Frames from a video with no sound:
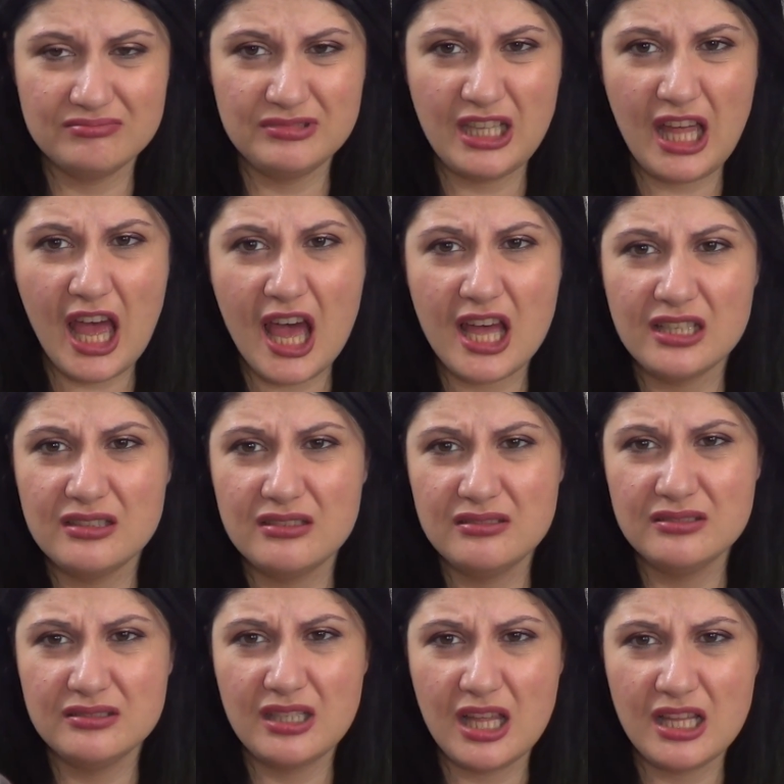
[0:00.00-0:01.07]
that
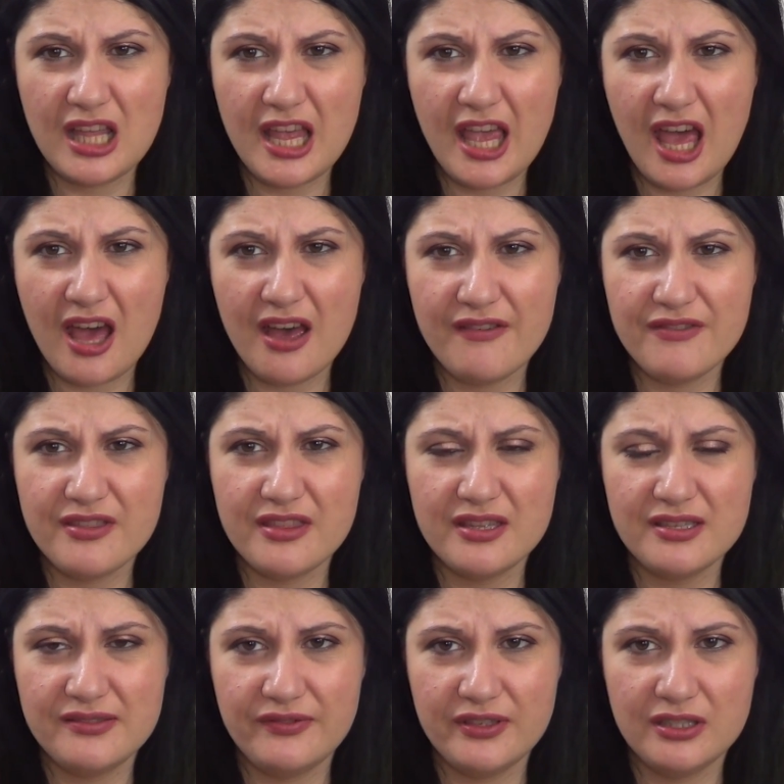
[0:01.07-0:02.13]
I have in
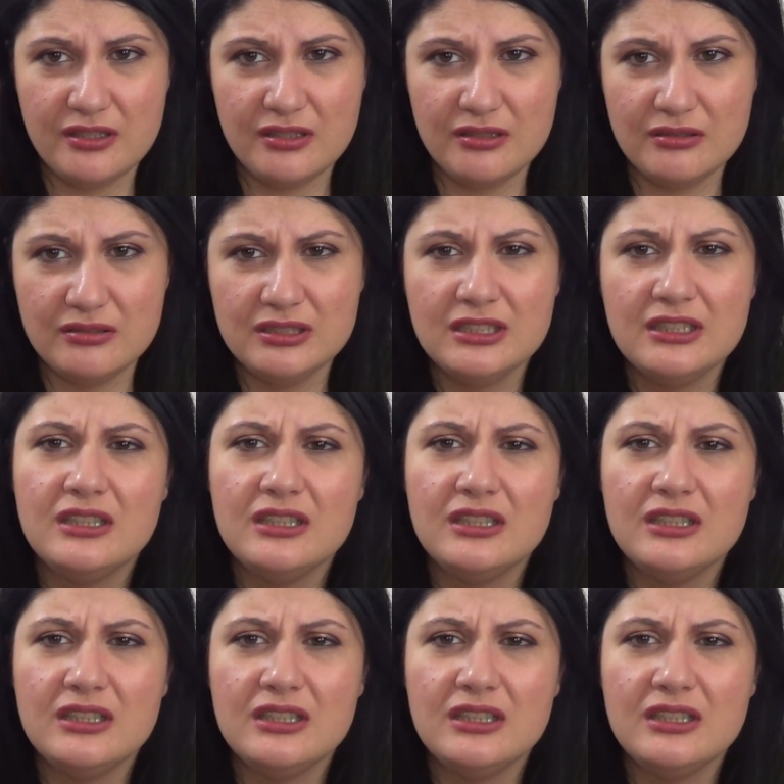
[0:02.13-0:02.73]
this video.